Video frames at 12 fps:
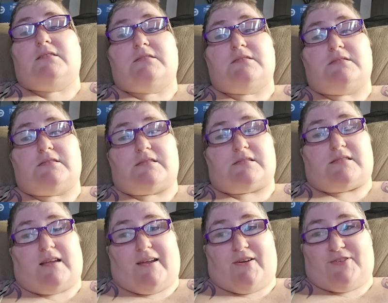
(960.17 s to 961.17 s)

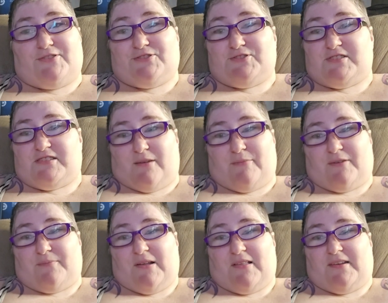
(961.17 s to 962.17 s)
"Stay on your stomach,
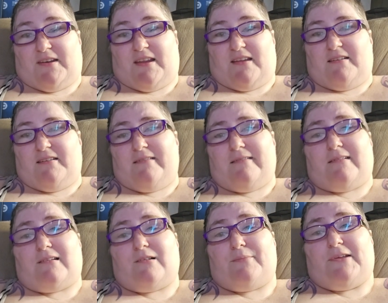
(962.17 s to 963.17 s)
Melanie.
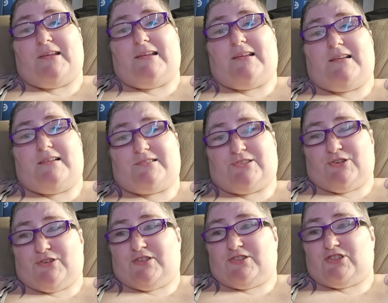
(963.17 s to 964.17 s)
It'll be easier
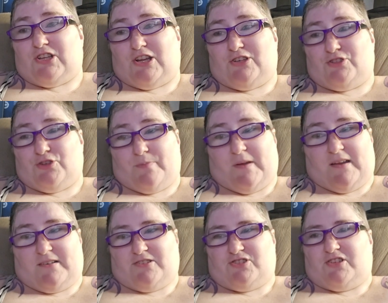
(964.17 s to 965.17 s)
to change your
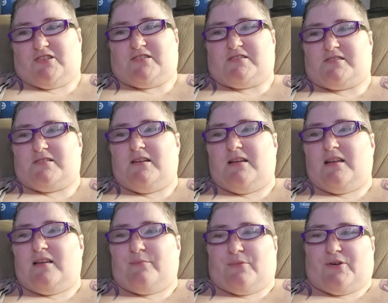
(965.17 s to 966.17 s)
bandages,"
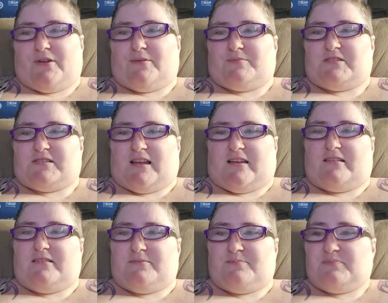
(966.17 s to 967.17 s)
Miriam said.
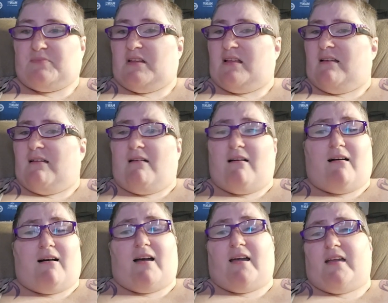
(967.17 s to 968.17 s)

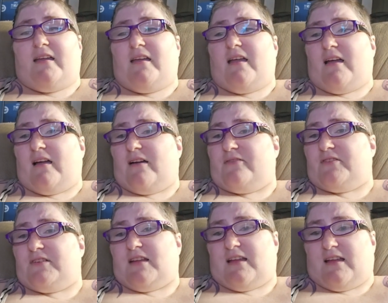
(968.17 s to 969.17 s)
"I
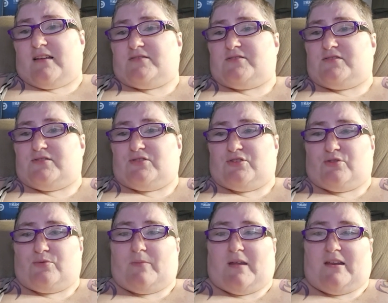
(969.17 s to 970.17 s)
haven't had to
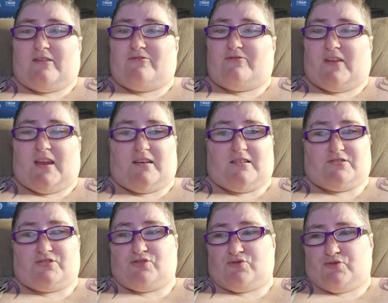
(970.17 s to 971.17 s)
do many feet,
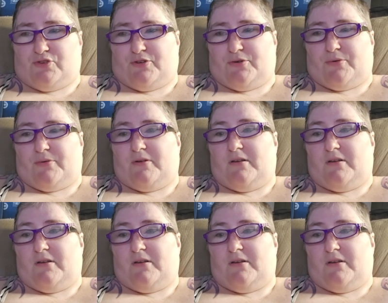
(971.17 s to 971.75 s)
it's true,